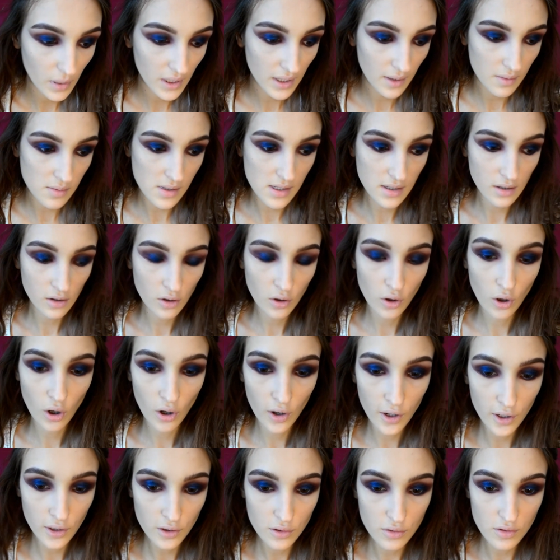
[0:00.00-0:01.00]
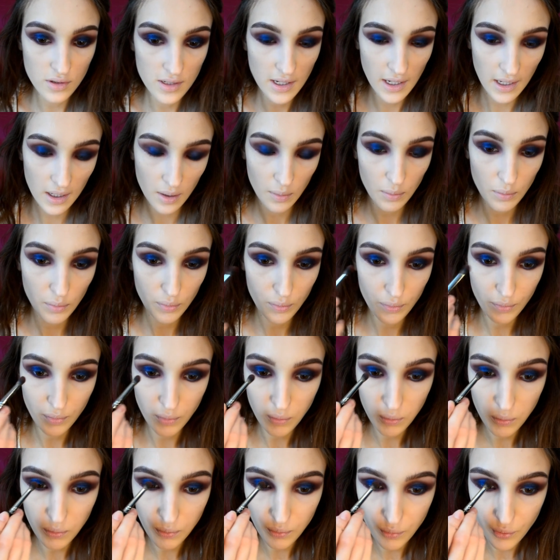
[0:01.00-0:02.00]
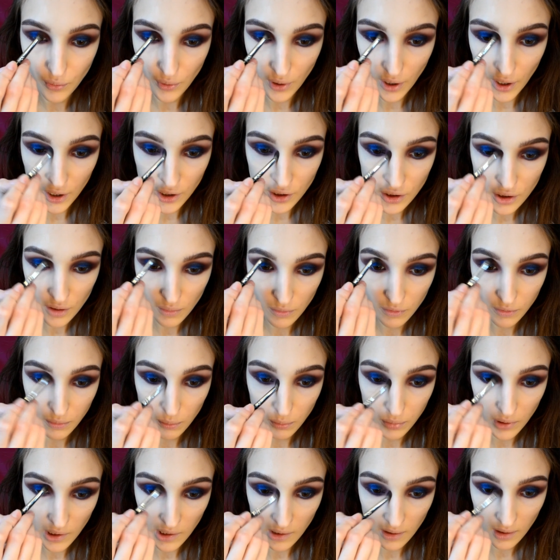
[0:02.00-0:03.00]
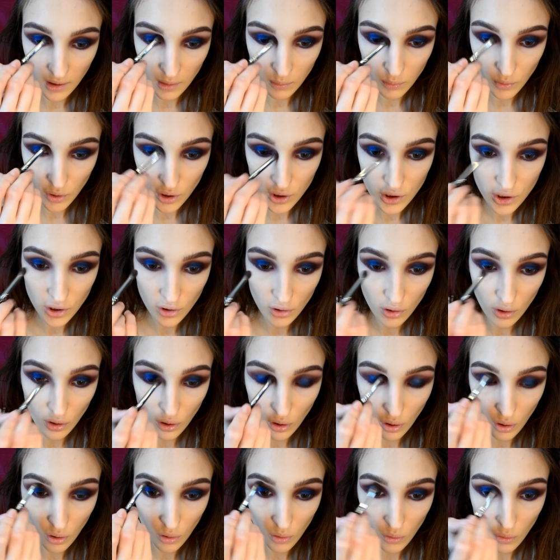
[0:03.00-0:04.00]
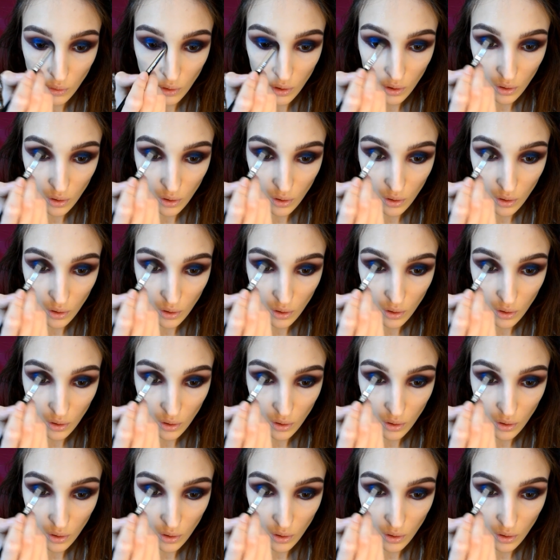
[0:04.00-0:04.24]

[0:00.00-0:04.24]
I'm still going to take a blending brush, and go